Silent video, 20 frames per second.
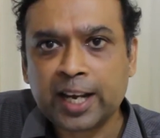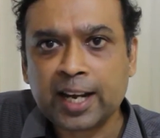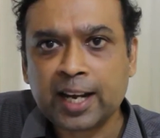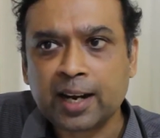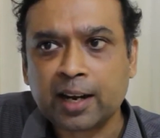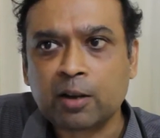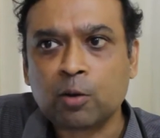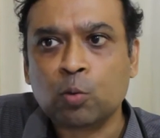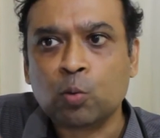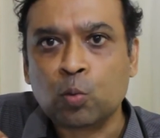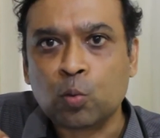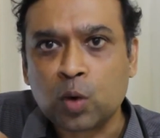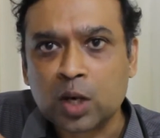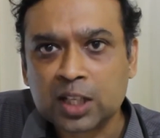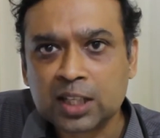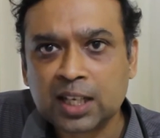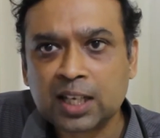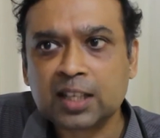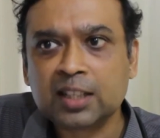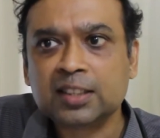looking
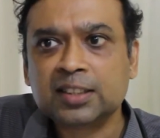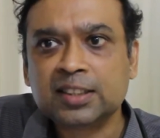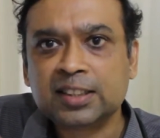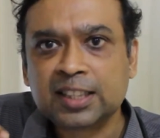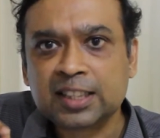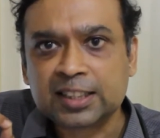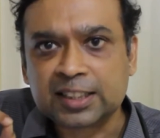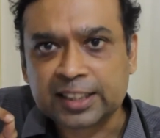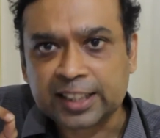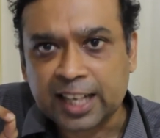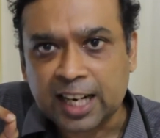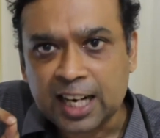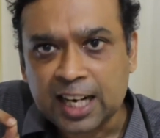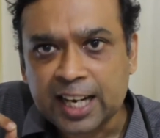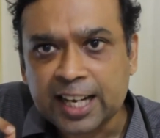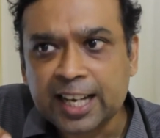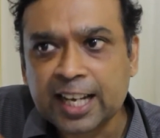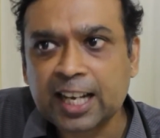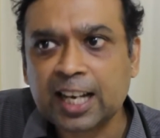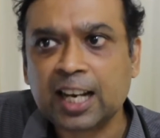at whether this
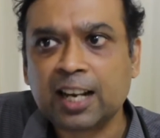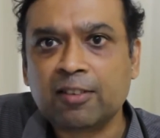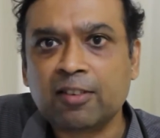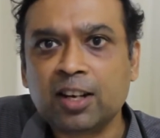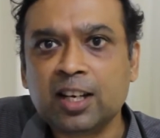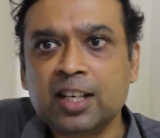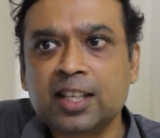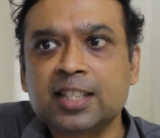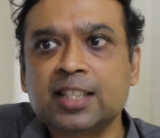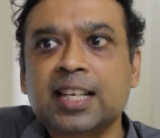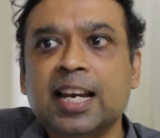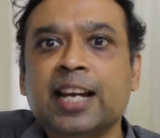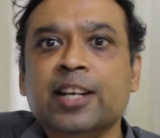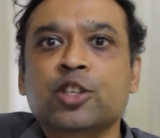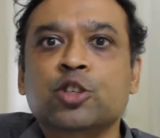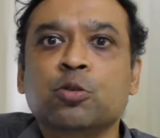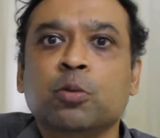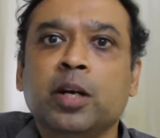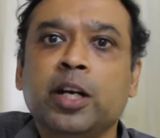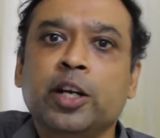LDL level
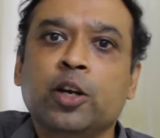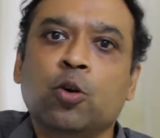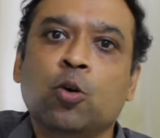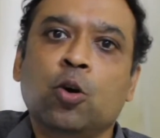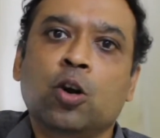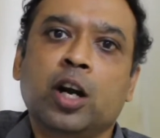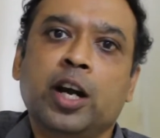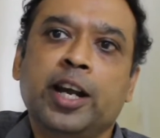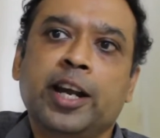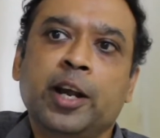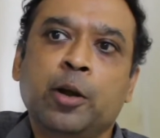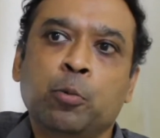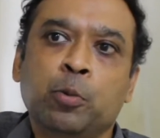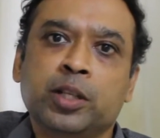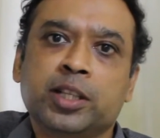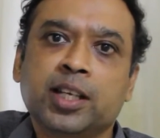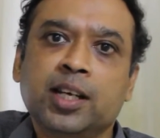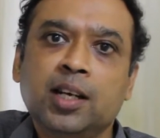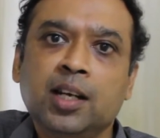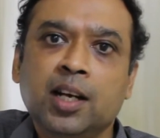is actually
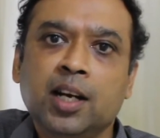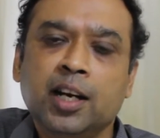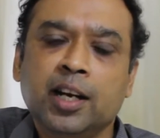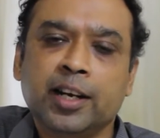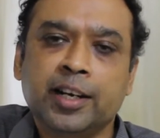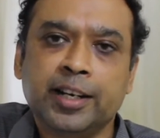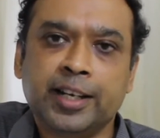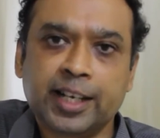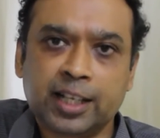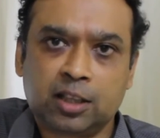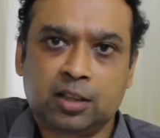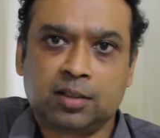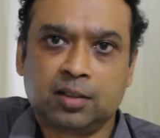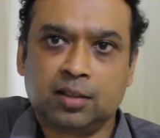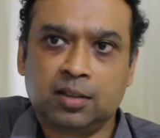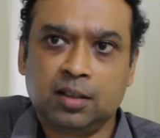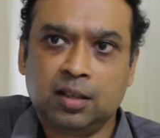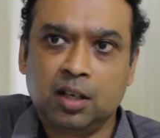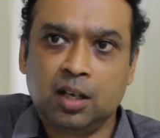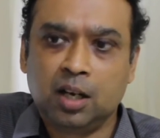correlating with a
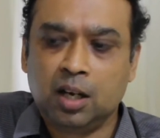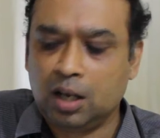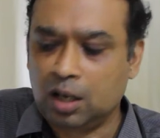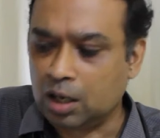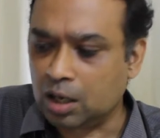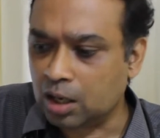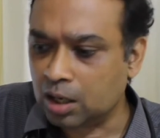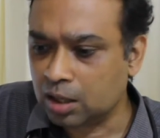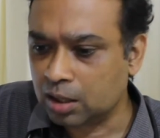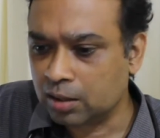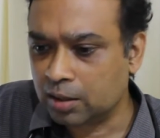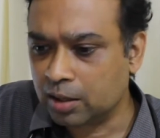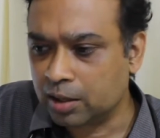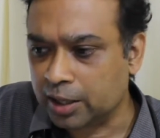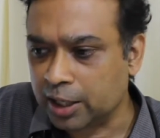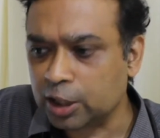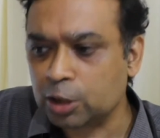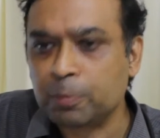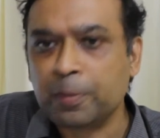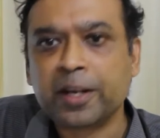death
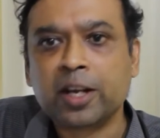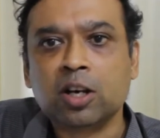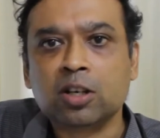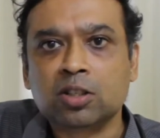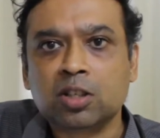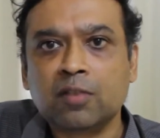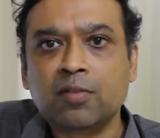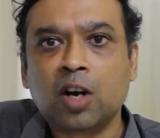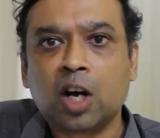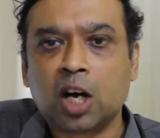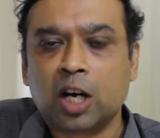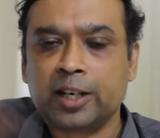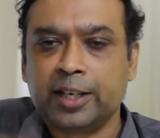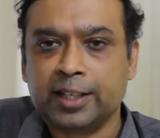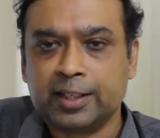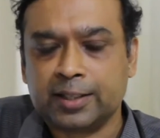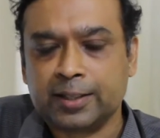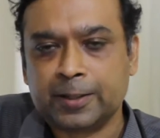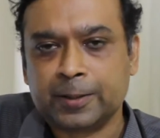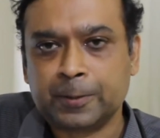or death because of
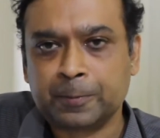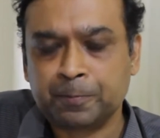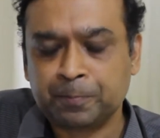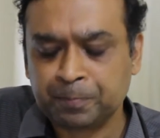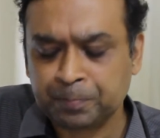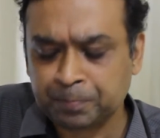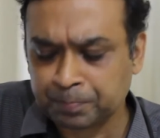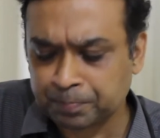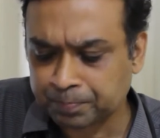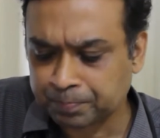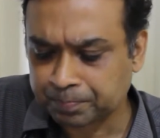heart disease.